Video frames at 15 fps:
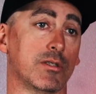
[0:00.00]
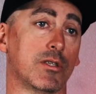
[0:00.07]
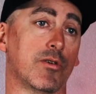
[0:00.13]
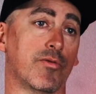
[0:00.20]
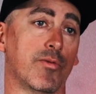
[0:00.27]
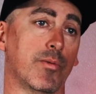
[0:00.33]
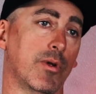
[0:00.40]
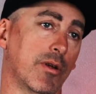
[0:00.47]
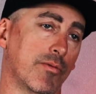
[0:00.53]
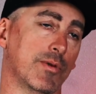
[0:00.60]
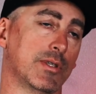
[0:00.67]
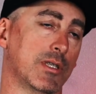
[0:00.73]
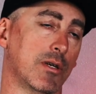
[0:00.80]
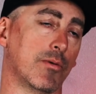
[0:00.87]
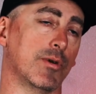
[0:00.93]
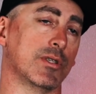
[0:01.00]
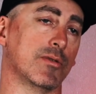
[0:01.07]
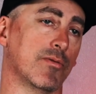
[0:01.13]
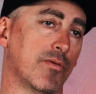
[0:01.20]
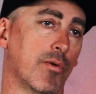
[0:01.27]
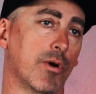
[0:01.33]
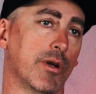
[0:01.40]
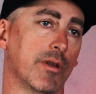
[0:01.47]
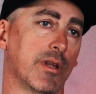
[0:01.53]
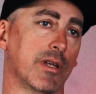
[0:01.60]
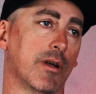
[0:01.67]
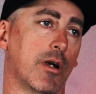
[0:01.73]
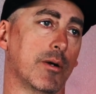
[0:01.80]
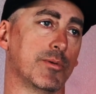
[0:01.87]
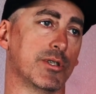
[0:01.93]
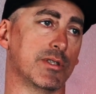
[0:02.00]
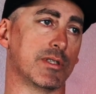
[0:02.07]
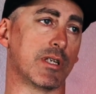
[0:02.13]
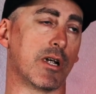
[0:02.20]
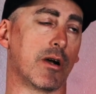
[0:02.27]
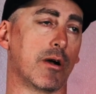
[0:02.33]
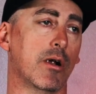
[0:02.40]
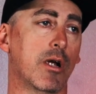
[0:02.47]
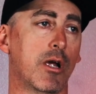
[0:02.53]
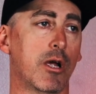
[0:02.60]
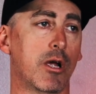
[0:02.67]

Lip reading: So if we see a reason for it, that option's there.